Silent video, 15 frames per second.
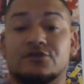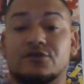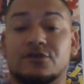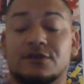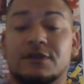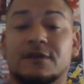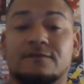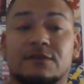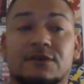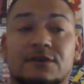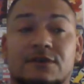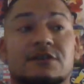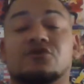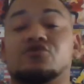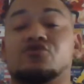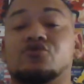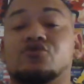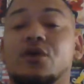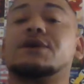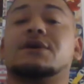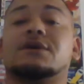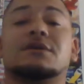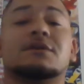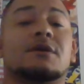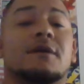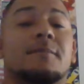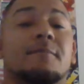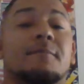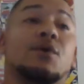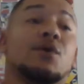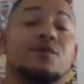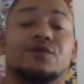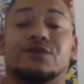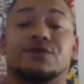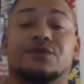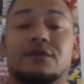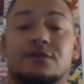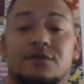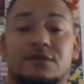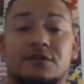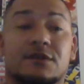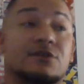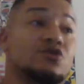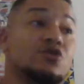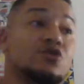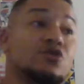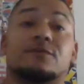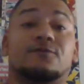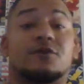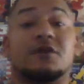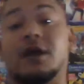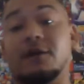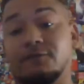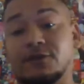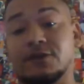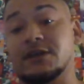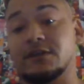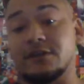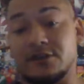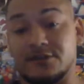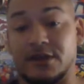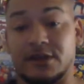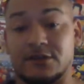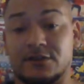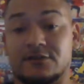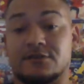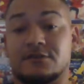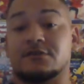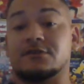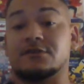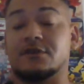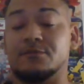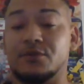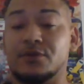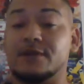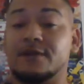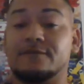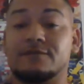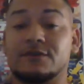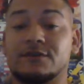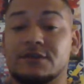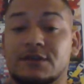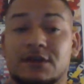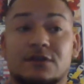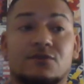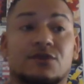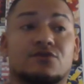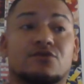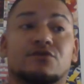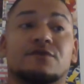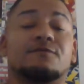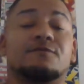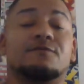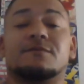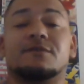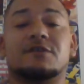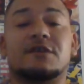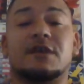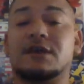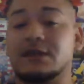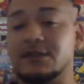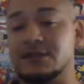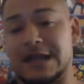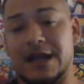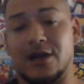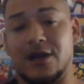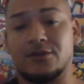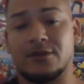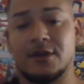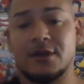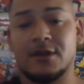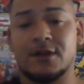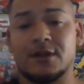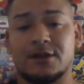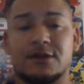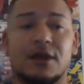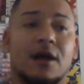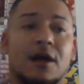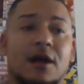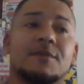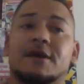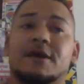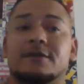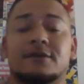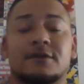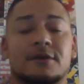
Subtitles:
on Netflix and enjoying it, both seasons, and it took them forever to get the second season up on Netflix anyways, only for them to take it down. No, man,